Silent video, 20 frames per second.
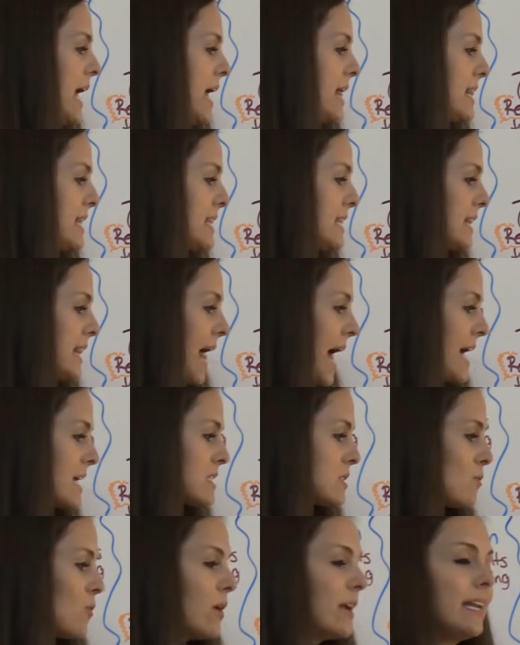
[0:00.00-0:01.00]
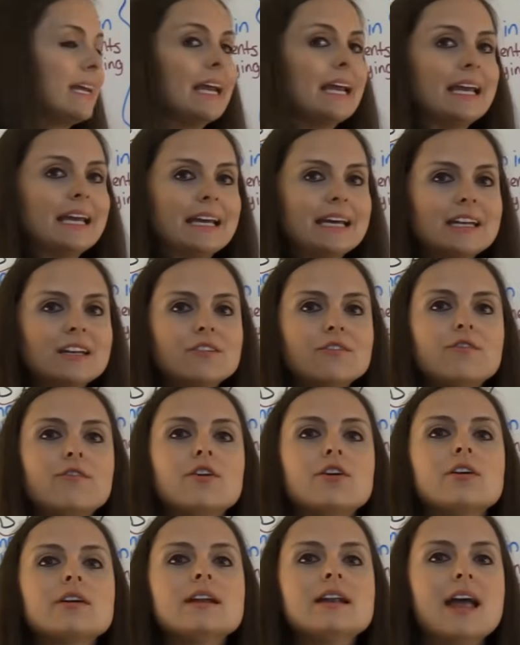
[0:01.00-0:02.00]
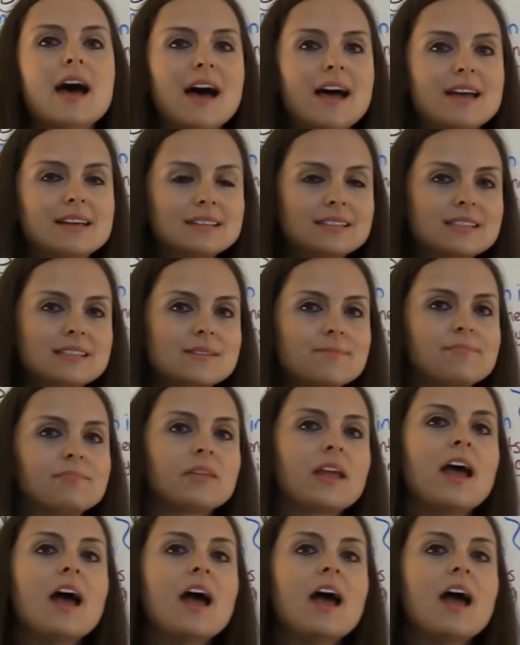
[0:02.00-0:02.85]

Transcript: And then the last one, N for nuts.